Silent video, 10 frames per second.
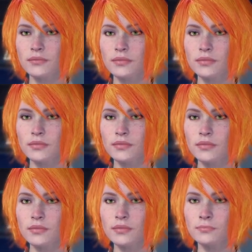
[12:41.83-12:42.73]
That's like
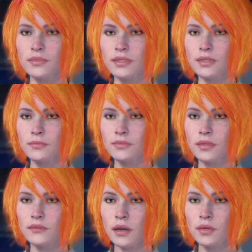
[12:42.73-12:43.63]
who says that?
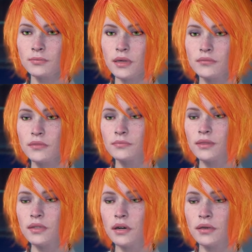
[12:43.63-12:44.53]
My face is
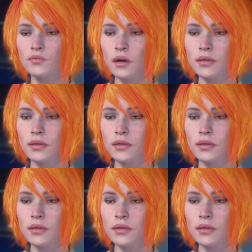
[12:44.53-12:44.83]
tired.